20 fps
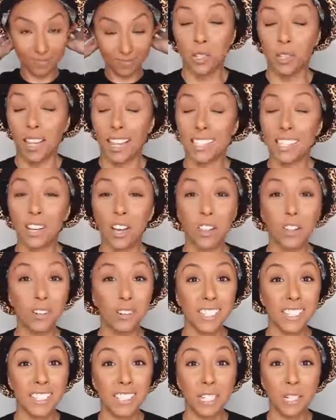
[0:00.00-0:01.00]
So that's all
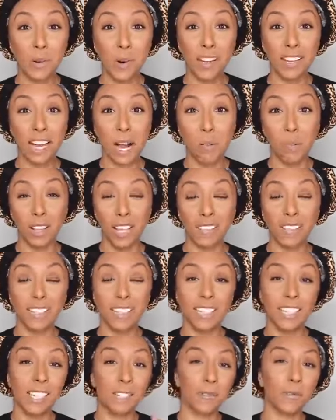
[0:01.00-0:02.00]
there is to it. Now I'm going to let
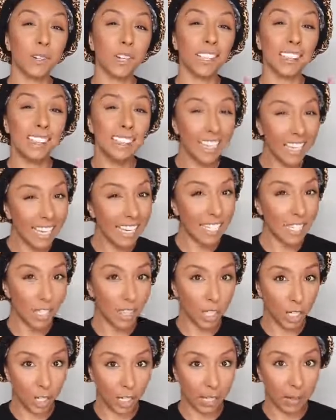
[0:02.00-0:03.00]
this sit for at
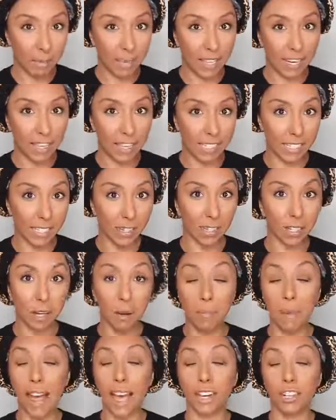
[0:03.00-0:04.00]
least 30 minutes, and I'll
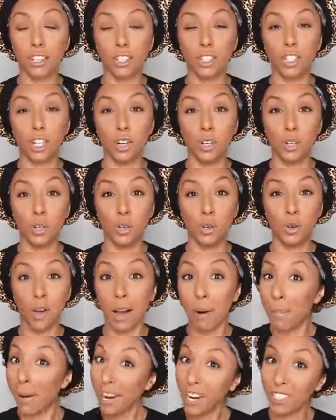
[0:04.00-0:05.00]
come back and show you
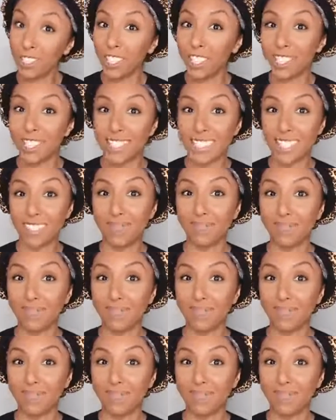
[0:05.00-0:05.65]
how my hair looks.